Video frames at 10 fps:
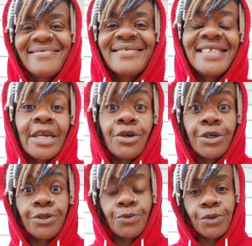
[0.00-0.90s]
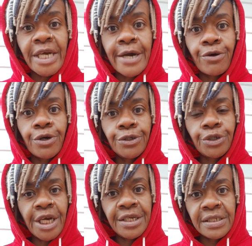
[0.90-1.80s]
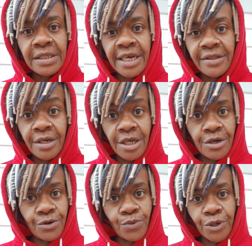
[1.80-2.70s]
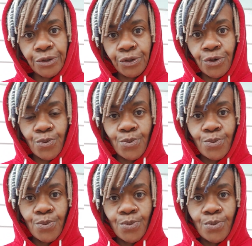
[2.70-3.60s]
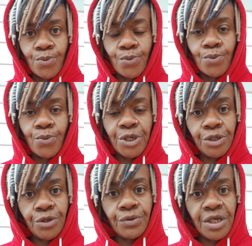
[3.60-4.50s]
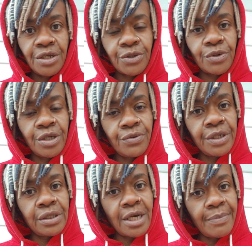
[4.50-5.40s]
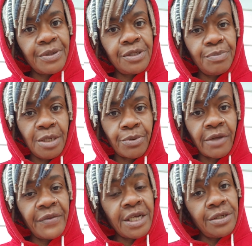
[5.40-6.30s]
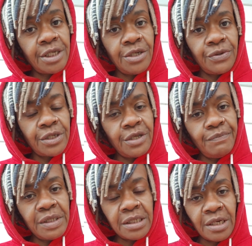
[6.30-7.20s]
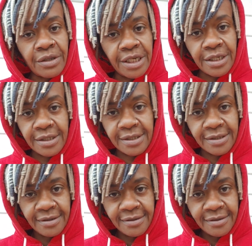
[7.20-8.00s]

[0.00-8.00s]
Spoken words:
Saturn also rules agriculture and the scythe and the underworld. So, what do you think is really going to happen to people if they continue to leave me sitting like this?